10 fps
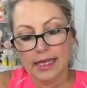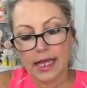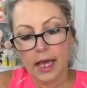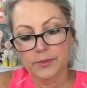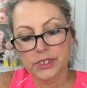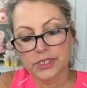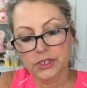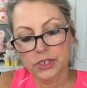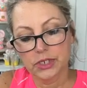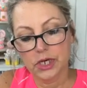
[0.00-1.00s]
And I'm
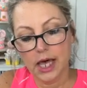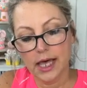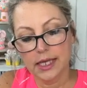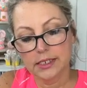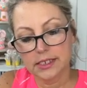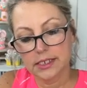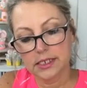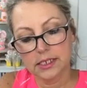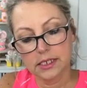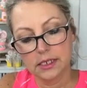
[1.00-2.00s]
just gonna
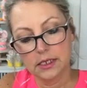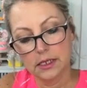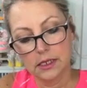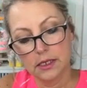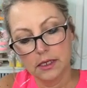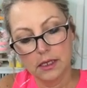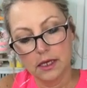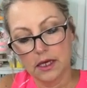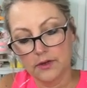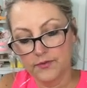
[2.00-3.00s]
cut
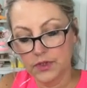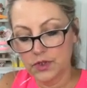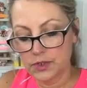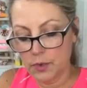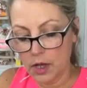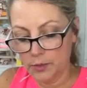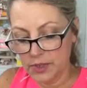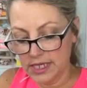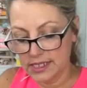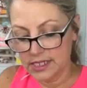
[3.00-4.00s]
a few
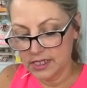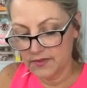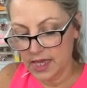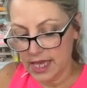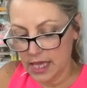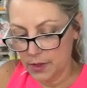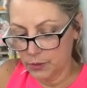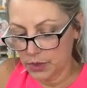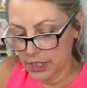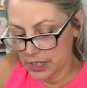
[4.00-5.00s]
small pieces of it
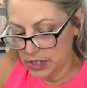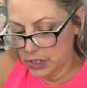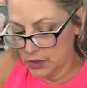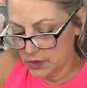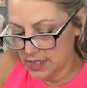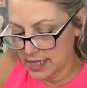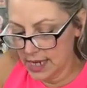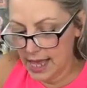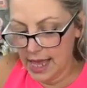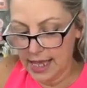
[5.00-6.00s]
and we're gonna use
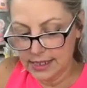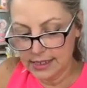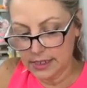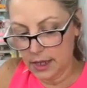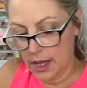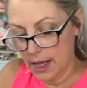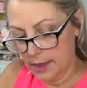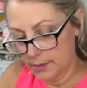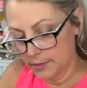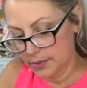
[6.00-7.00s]
it as
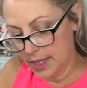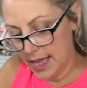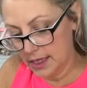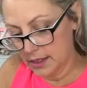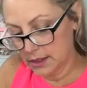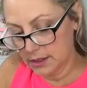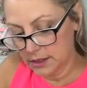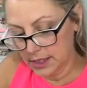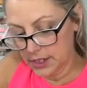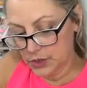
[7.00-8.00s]
black
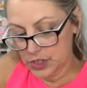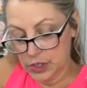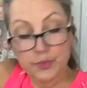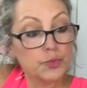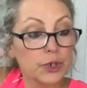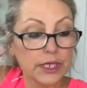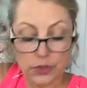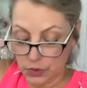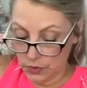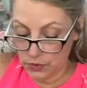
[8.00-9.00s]
glitter
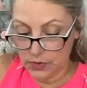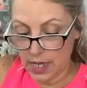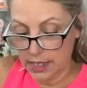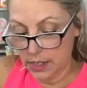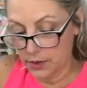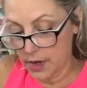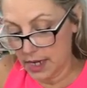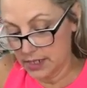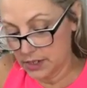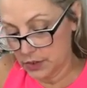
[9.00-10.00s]
sprinkles on
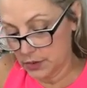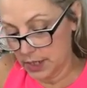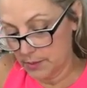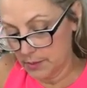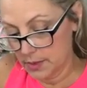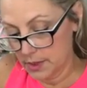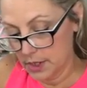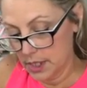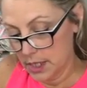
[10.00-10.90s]
our ice cream.